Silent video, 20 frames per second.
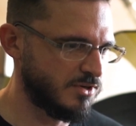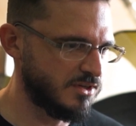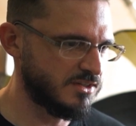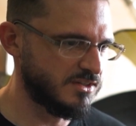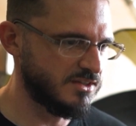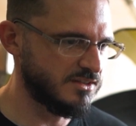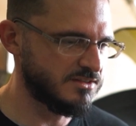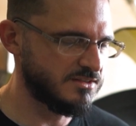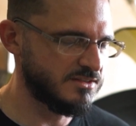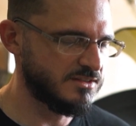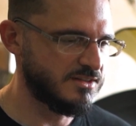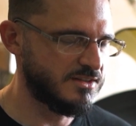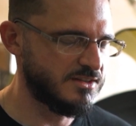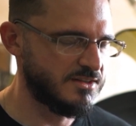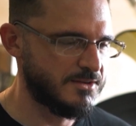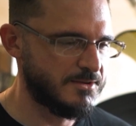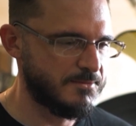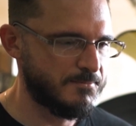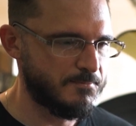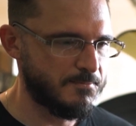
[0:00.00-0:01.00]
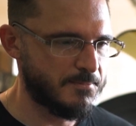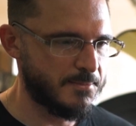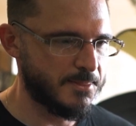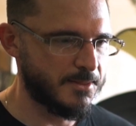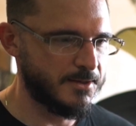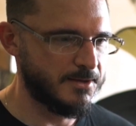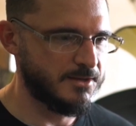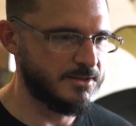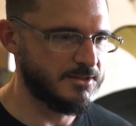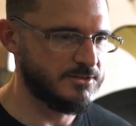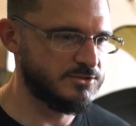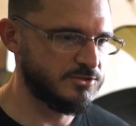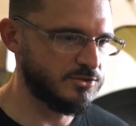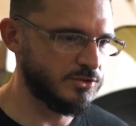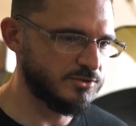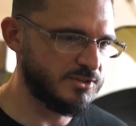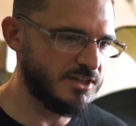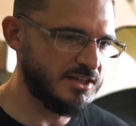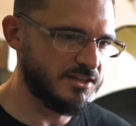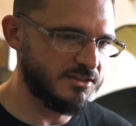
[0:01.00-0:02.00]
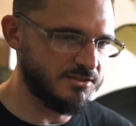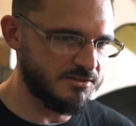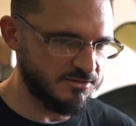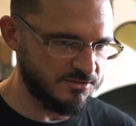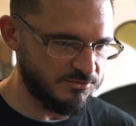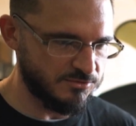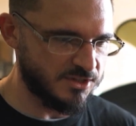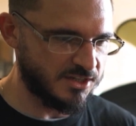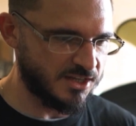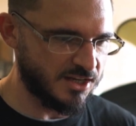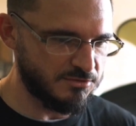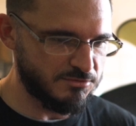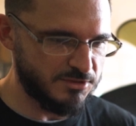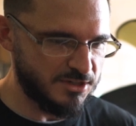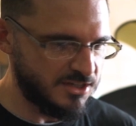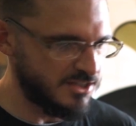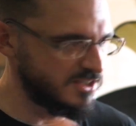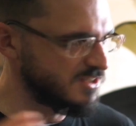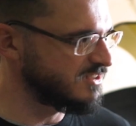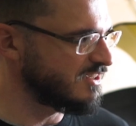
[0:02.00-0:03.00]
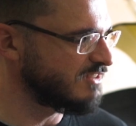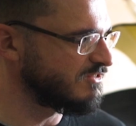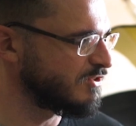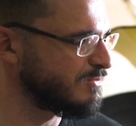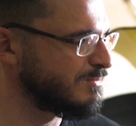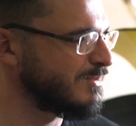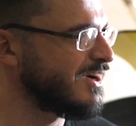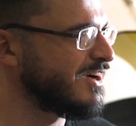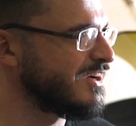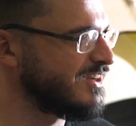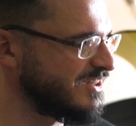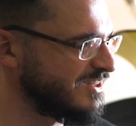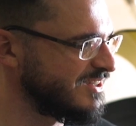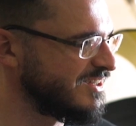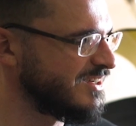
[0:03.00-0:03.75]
it, so we can release everybody,